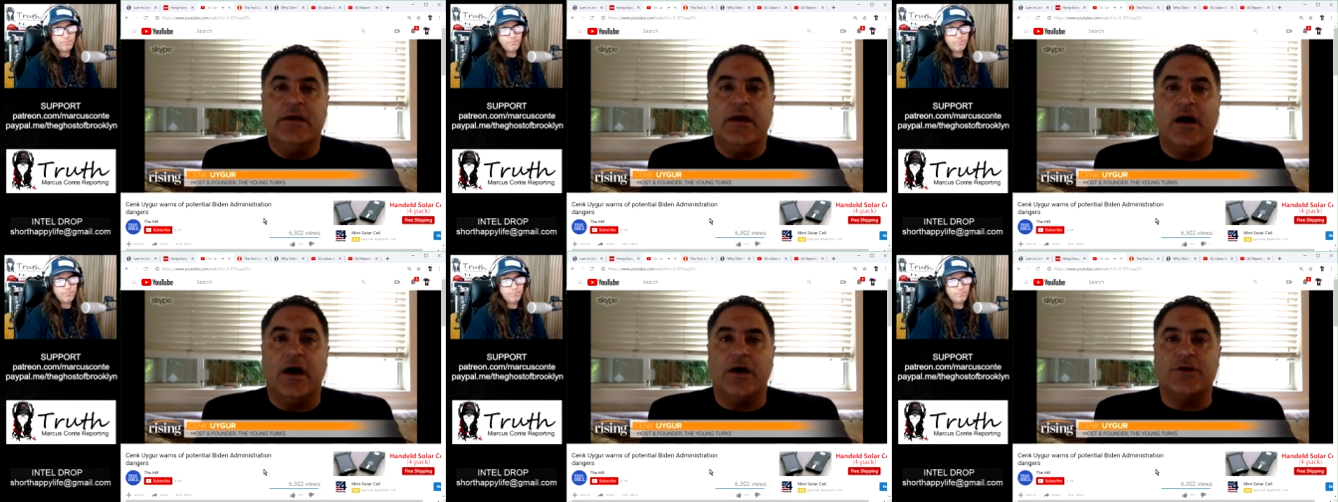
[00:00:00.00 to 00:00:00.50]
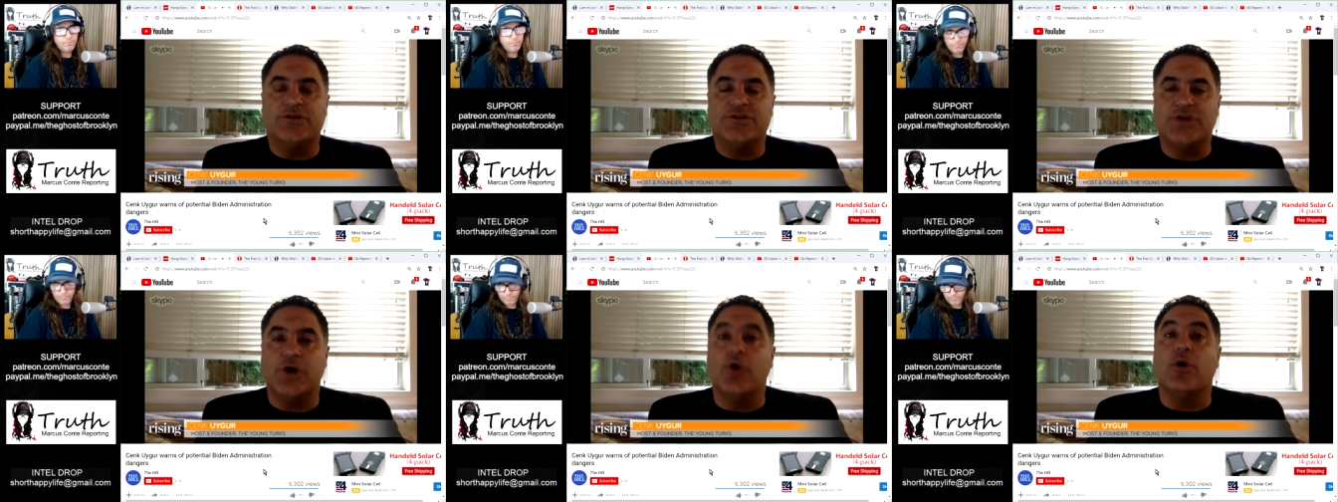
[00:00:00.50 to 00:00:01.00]
Uh,
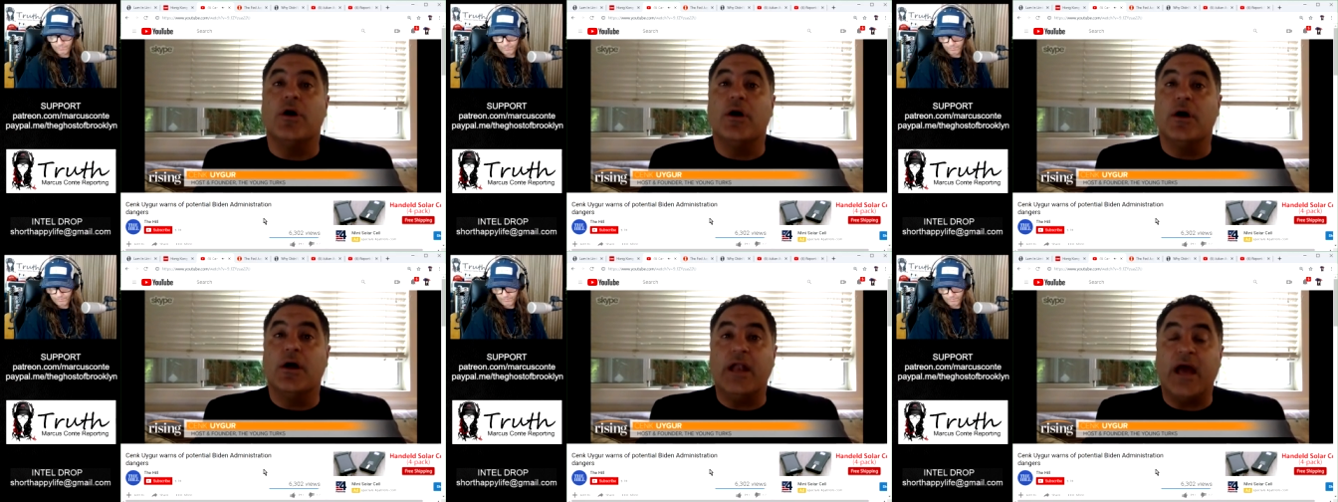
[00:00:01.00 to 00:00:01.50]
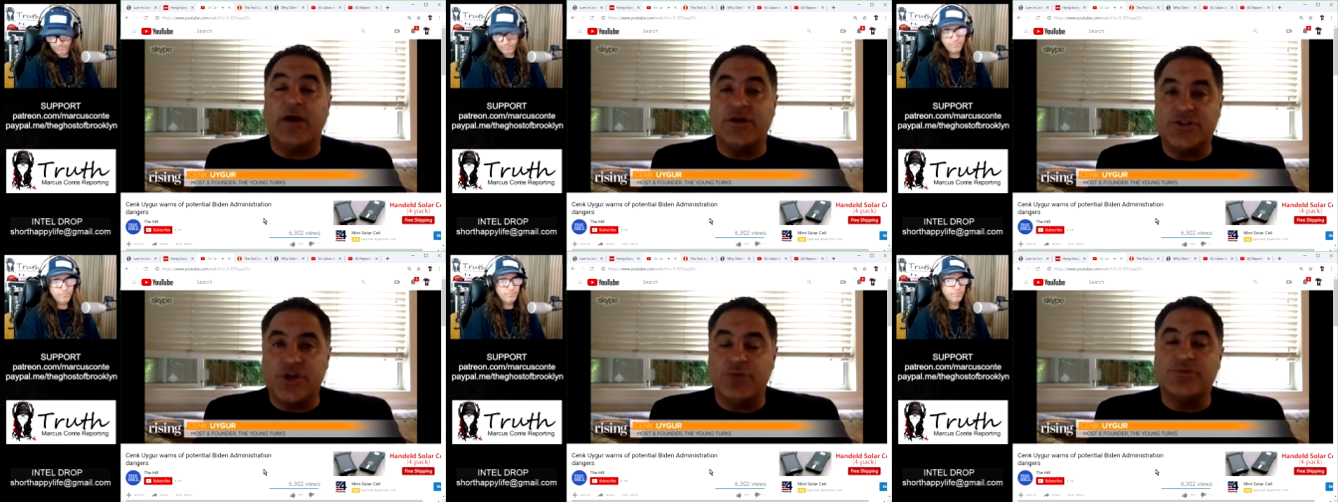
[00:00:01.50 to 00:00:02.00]
so now in
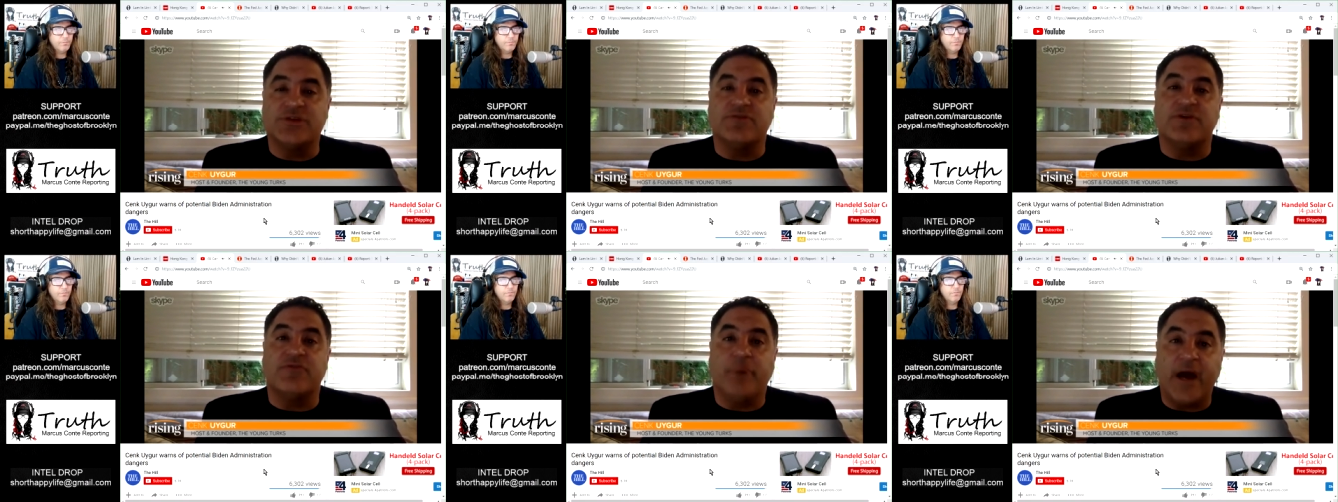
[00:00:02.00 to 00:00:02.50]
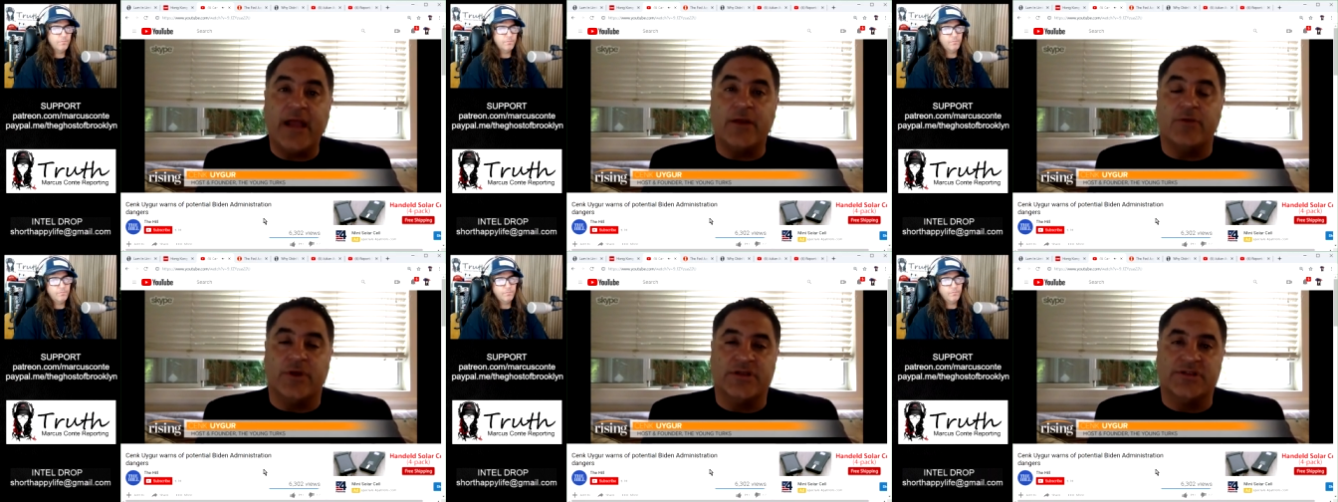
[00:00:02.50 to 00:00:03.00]
terms of if Biden wins,